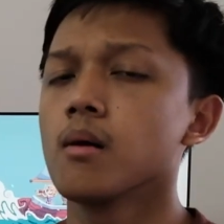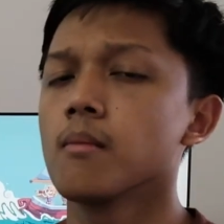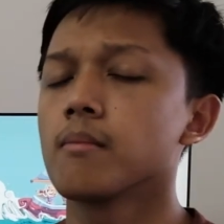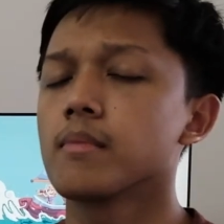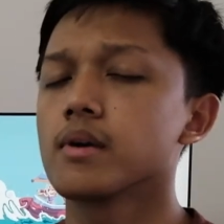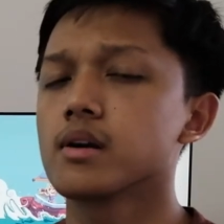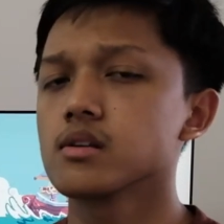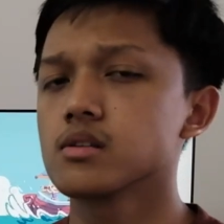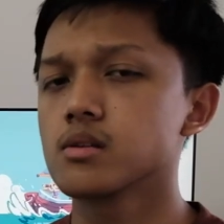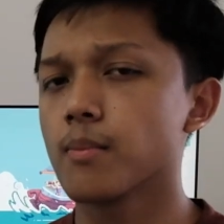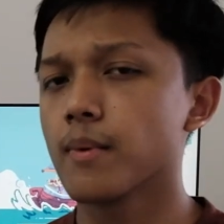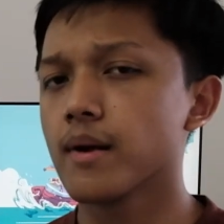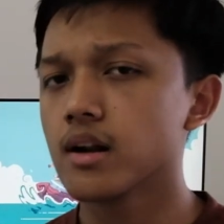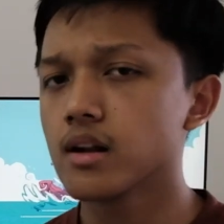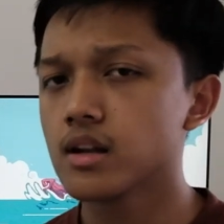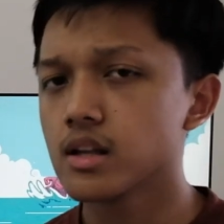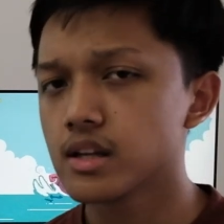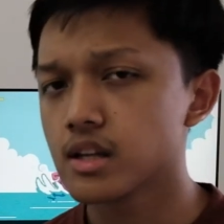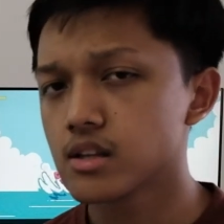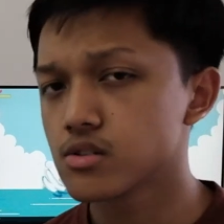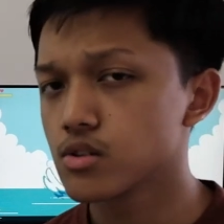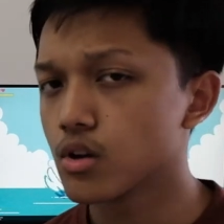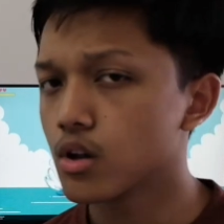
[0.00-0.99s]
Because
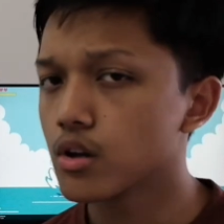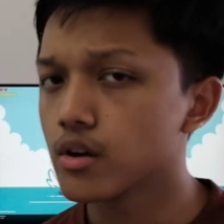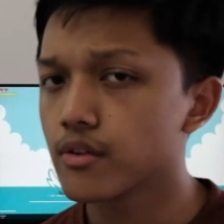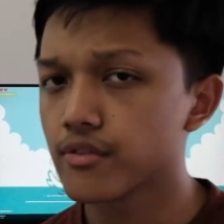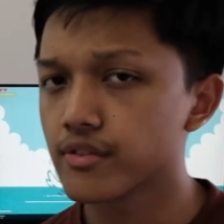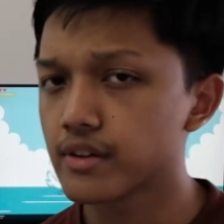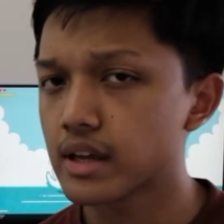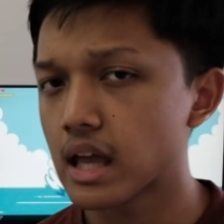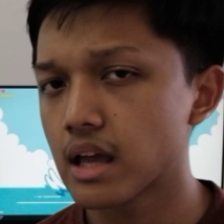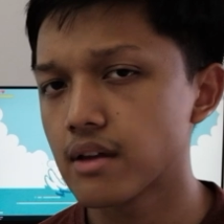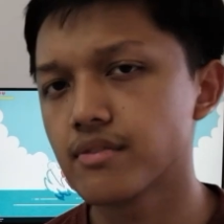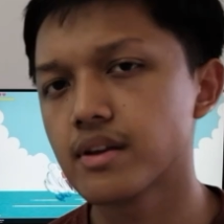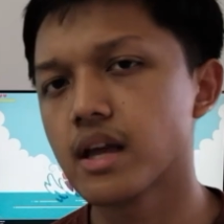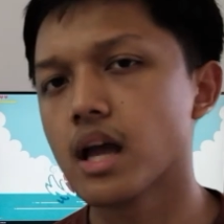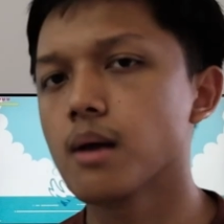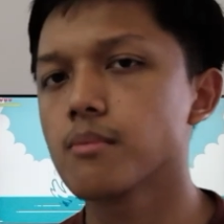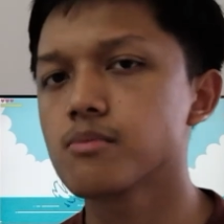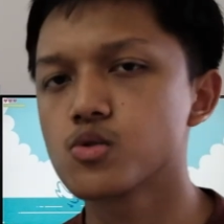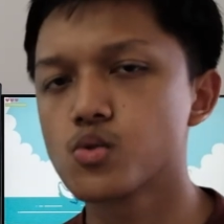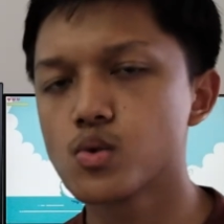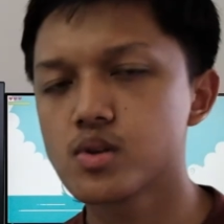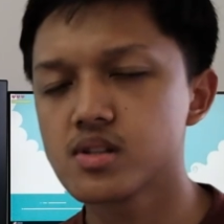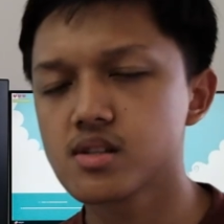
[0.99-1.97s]
apparently there's a lot of
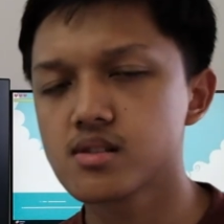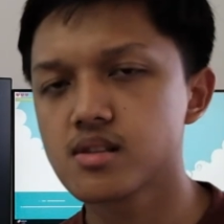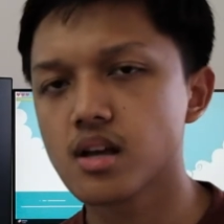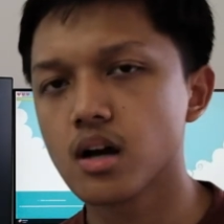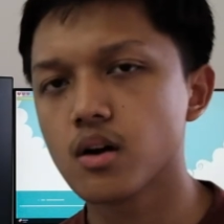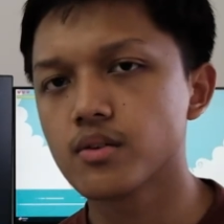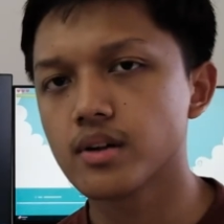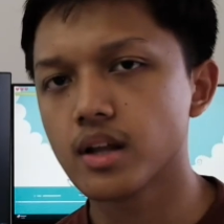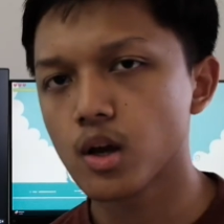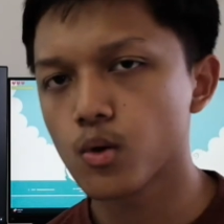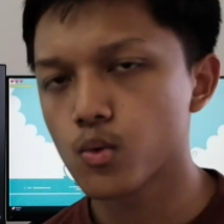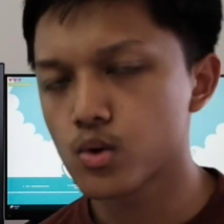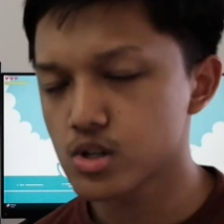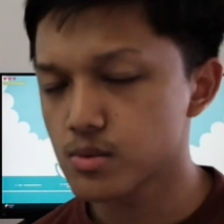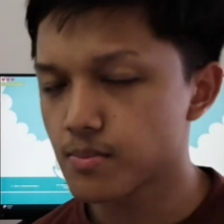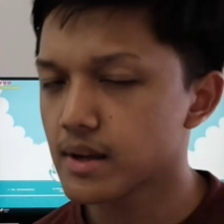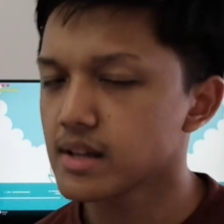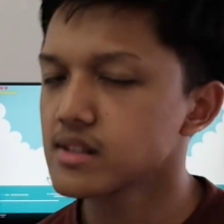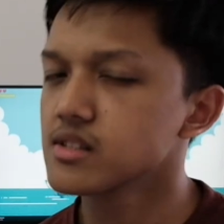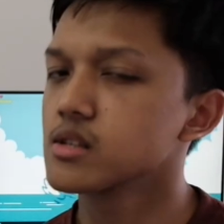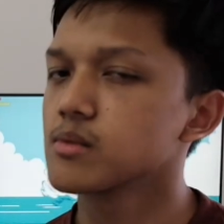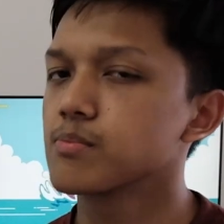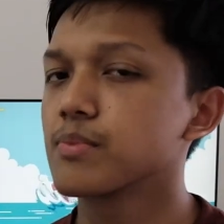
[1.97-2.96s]
KVM switches out there which
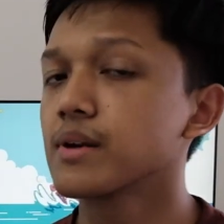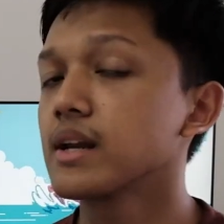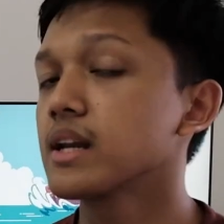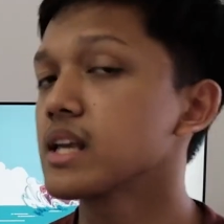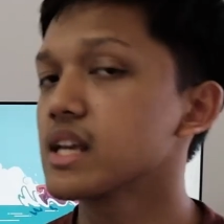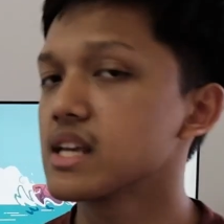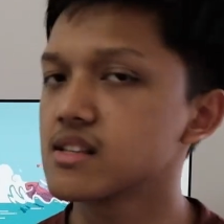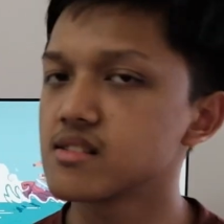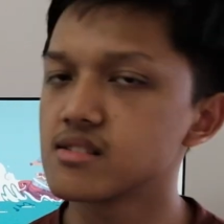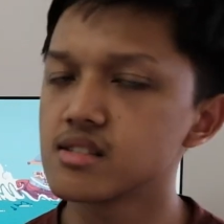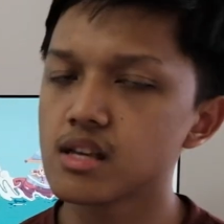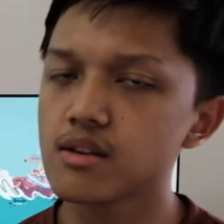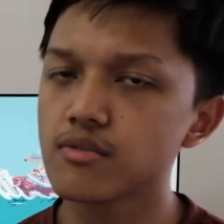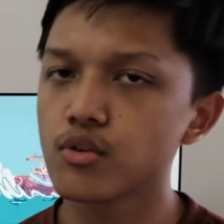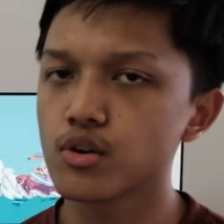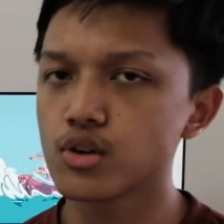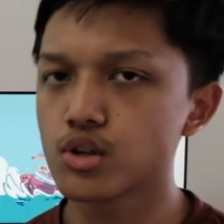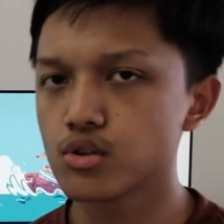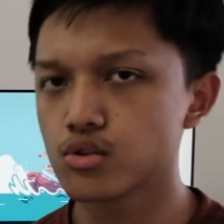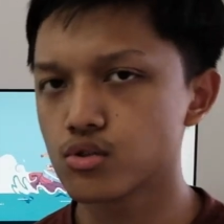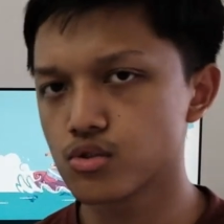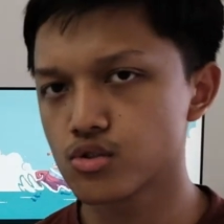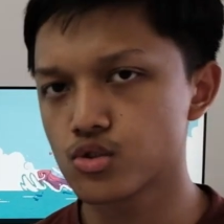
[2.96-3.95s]
makes it pretty easy for
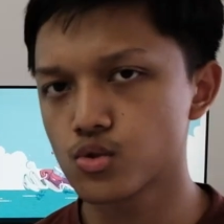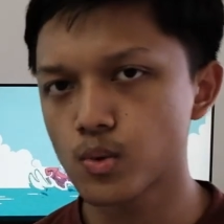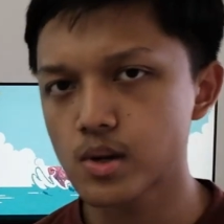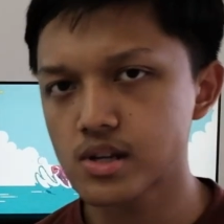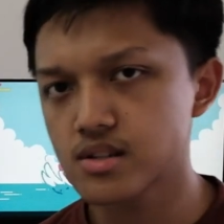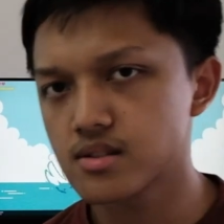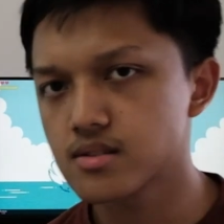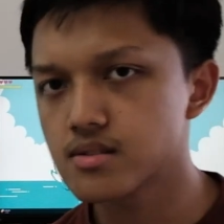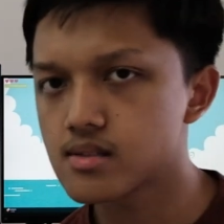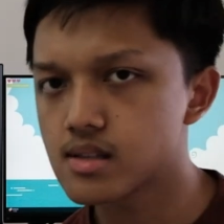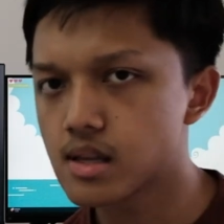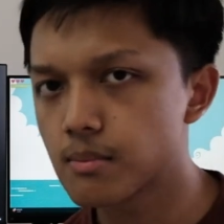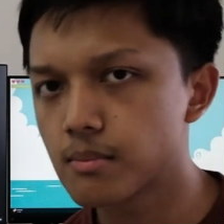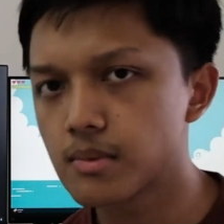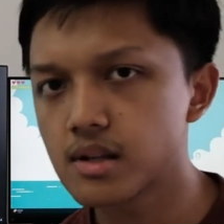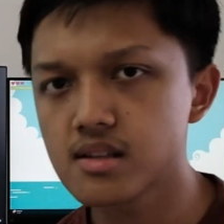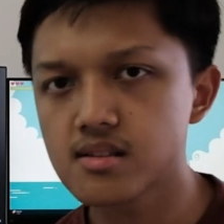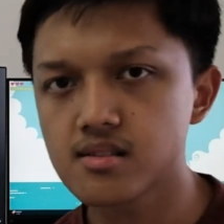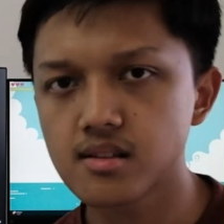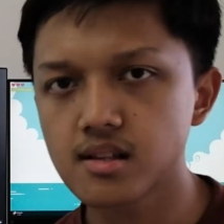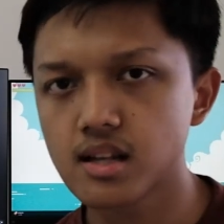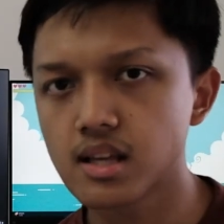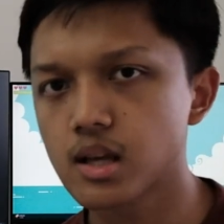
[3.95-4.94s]
you to switch
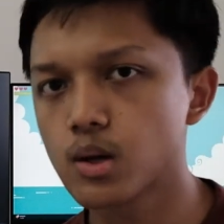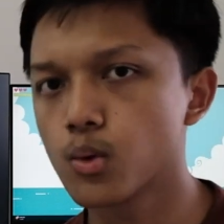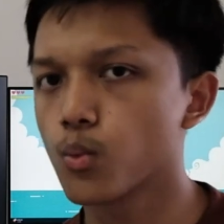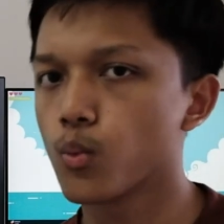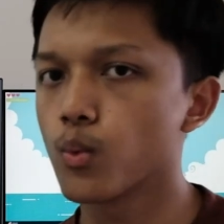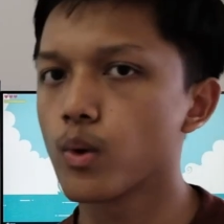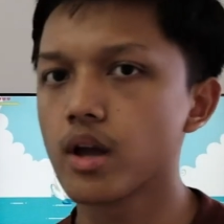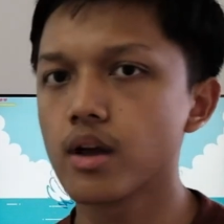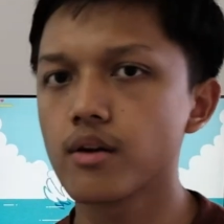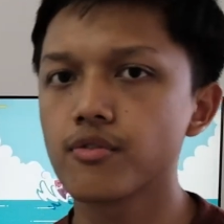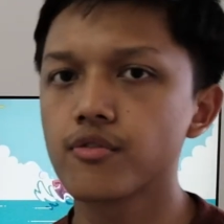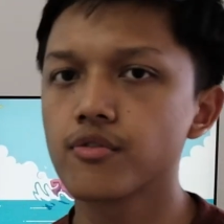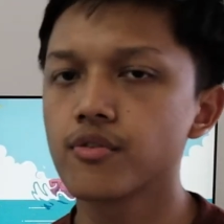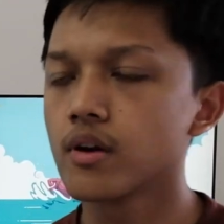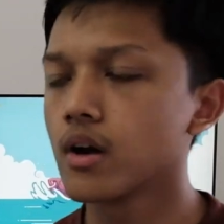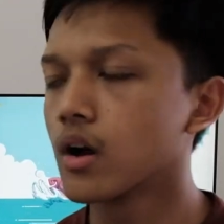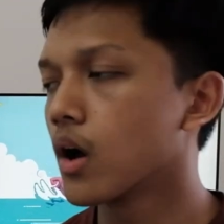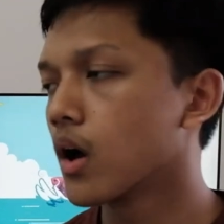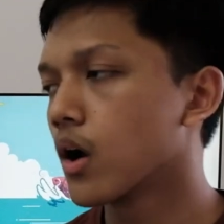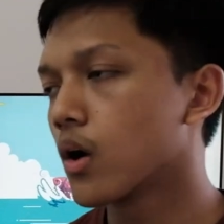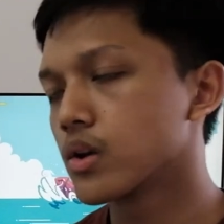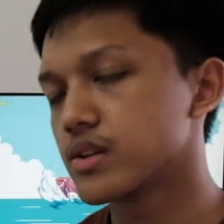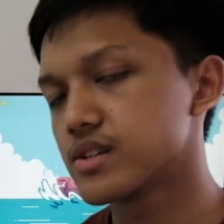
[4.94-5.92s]
seamlessly with
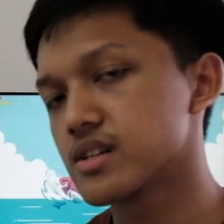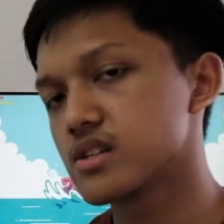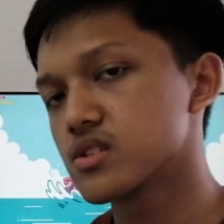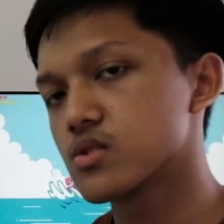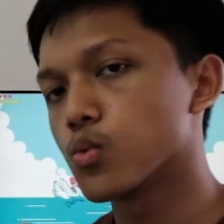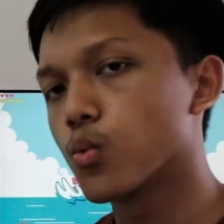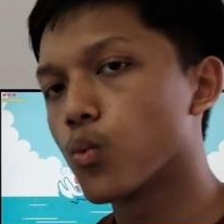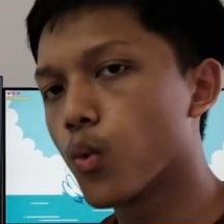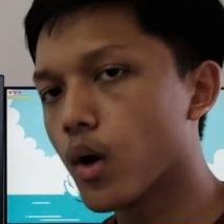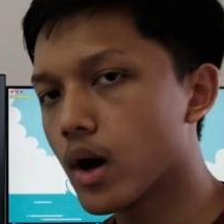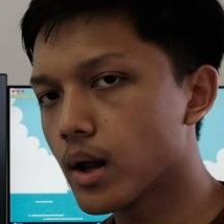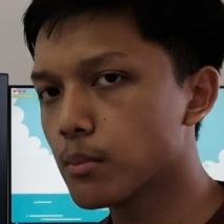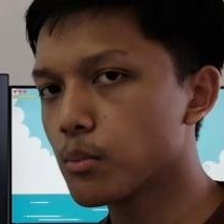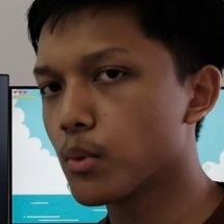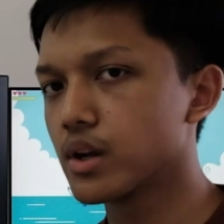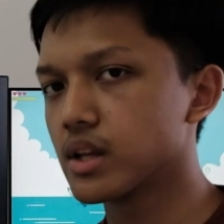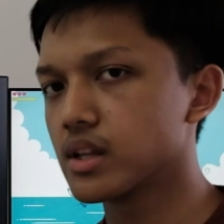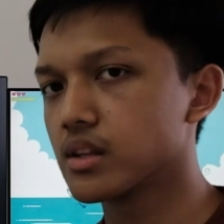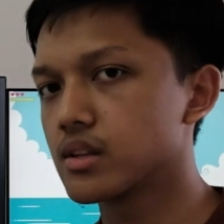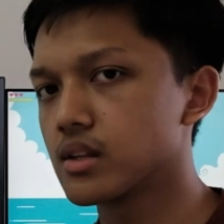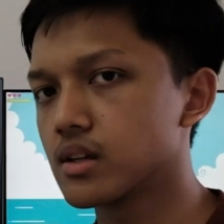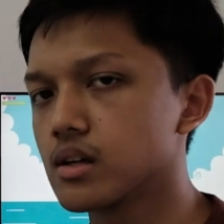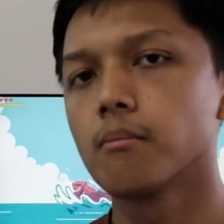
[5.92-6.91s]
just one
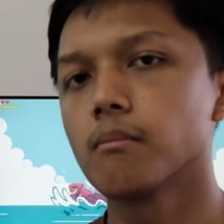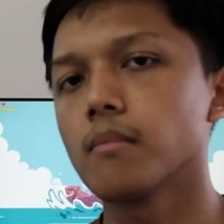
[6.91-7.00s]
monitor.